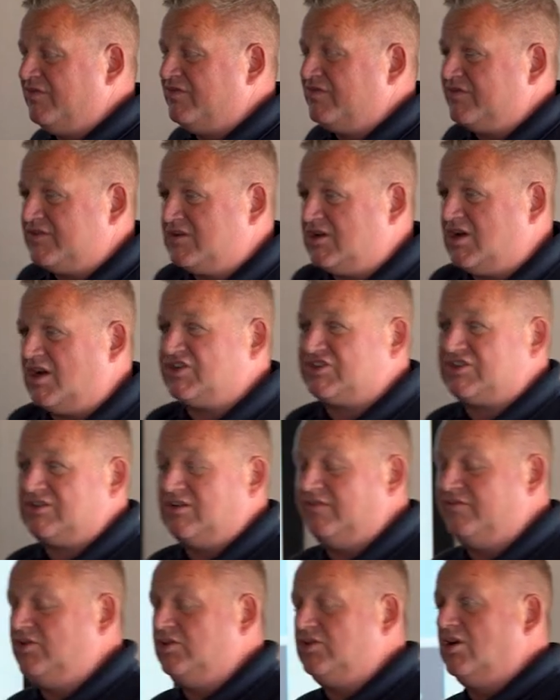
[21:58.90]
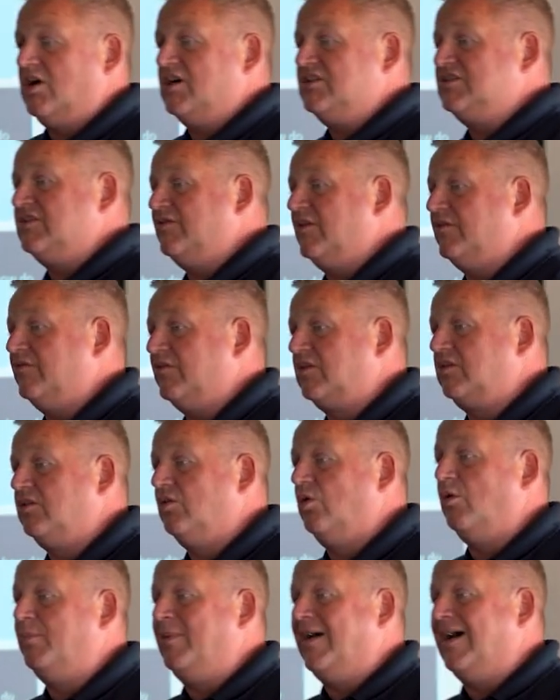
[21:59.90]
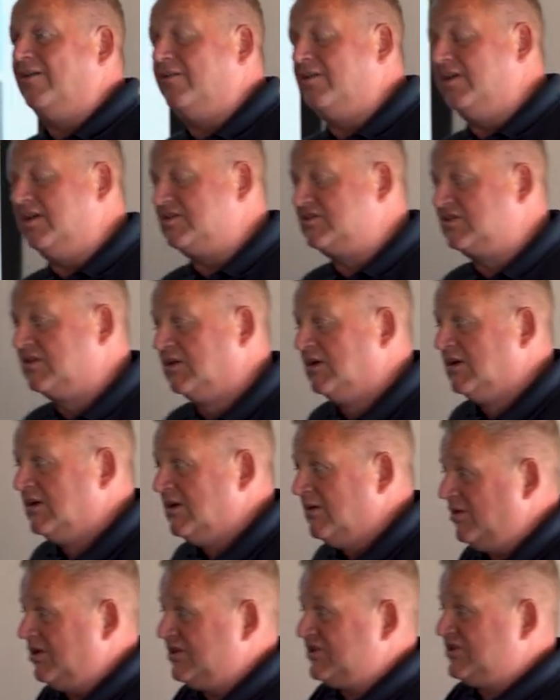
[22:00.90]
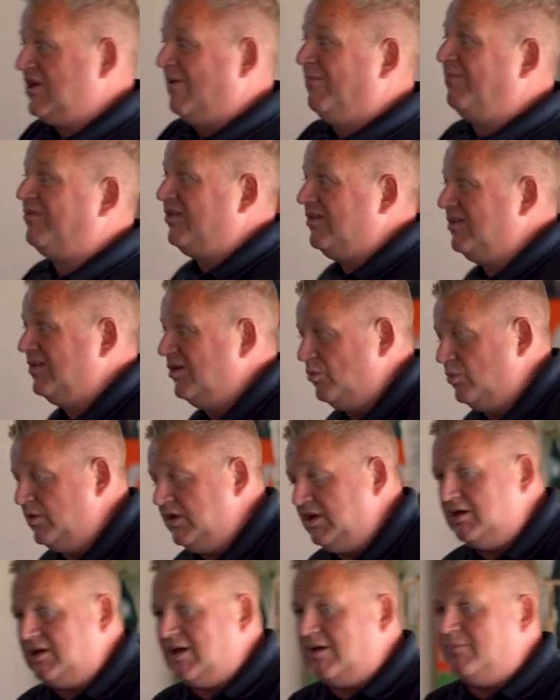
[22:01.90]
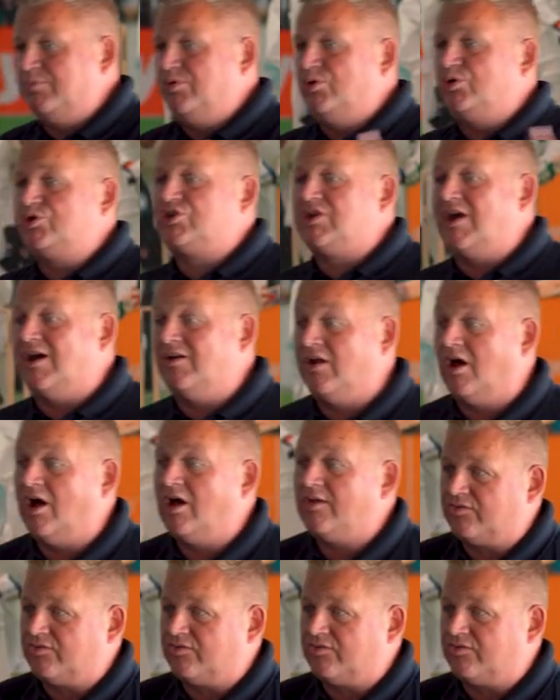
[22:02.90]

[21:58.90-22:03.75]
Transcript: if, if you guys have ever thought about this, but it's something that we get pushed down our